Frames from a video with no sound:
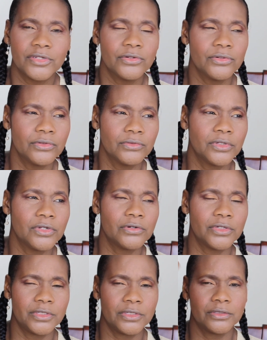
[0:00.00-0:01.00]
No,
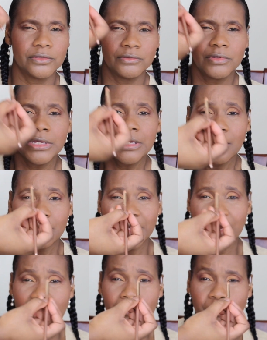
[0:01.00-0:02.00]
Lord, no.
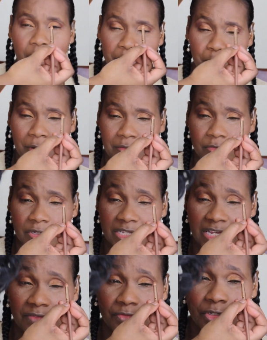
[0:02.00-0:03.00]
But I'd probably
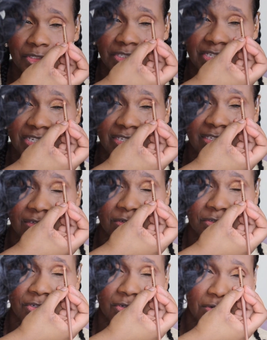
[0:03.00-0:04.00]
rather have you as a kid than
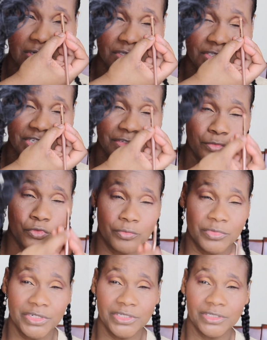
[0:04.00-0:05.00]
an adult. I save more
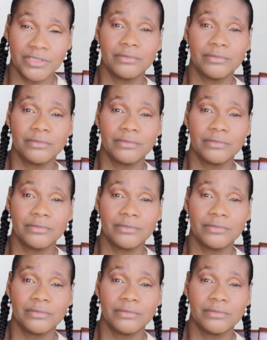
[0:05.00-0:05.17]
money.